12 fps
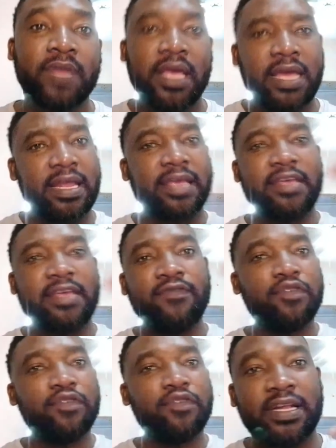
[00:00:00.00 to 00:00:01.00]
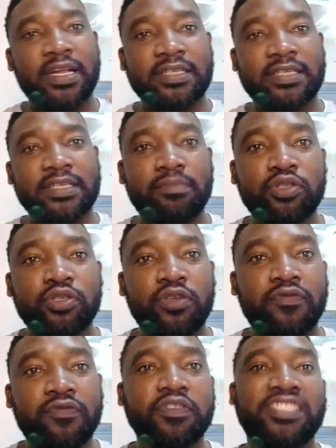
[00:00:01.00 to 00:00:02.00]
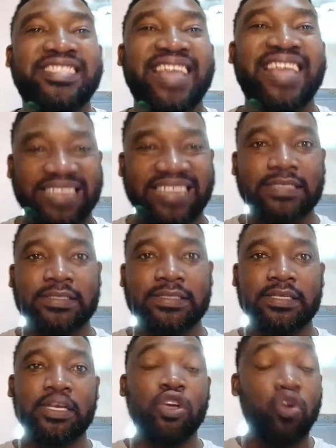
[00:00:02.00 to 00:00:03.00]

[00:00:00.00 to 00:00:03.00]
And I give you several examples of checklists